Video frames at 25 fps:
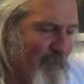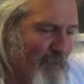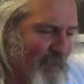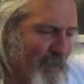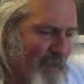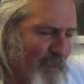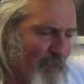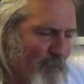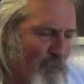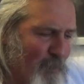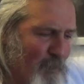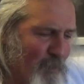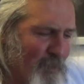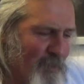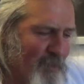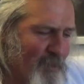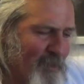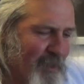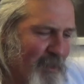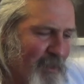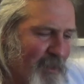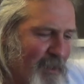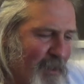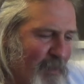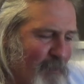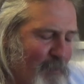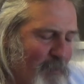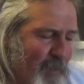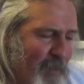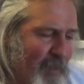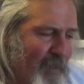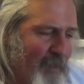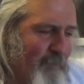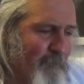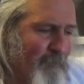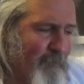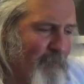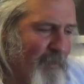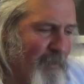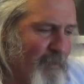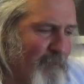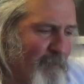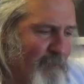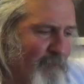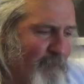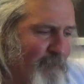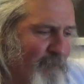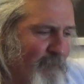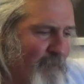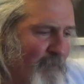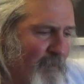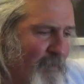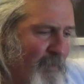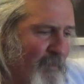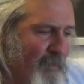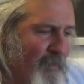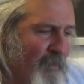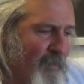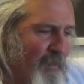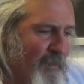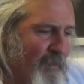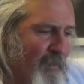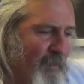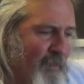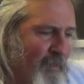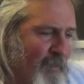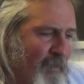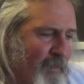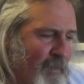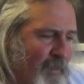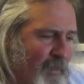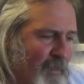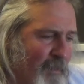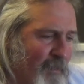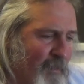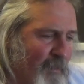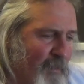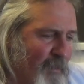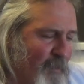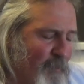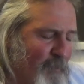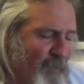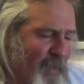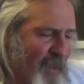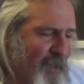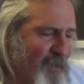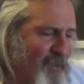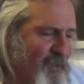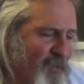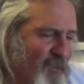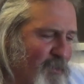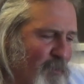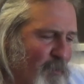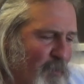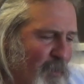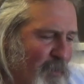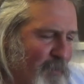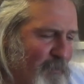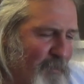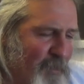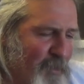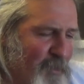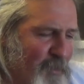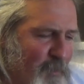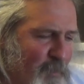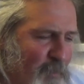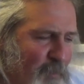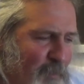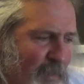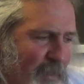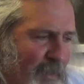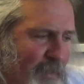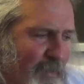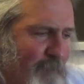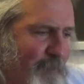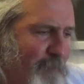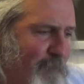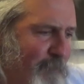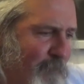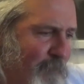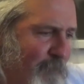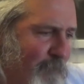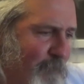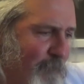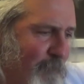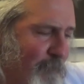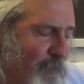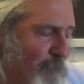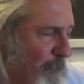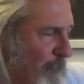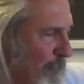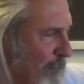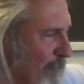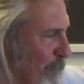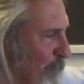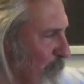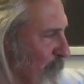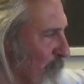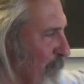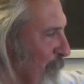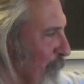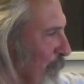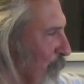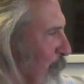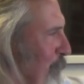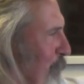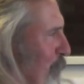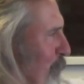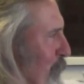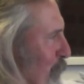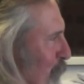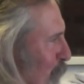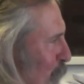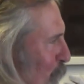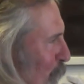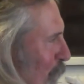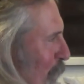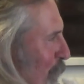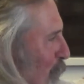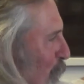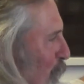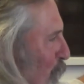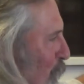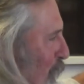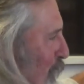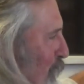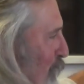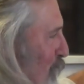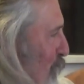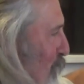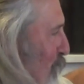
I got a mortgage and I can't pay it. Well, and the, and the banks are so unreasonable about it. Hmm, let me see. The way mortgages